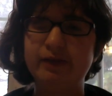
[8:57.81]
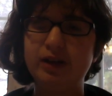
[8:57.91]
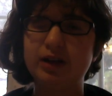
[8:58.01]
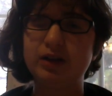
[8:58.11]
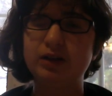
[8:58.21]

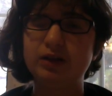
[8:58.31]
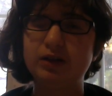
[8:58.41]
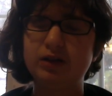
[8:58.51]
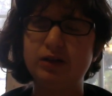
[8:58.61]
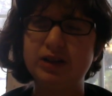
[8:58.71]
like
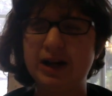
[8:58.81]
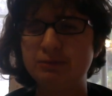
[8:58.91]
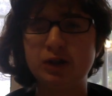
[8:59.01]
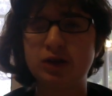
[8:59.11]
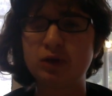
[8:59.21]

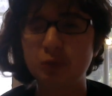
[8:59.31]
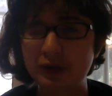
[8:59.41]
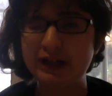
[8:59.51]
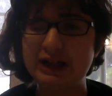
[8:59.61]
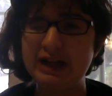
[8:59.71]
chapter
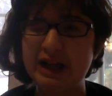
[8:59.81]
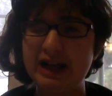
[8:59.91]
3,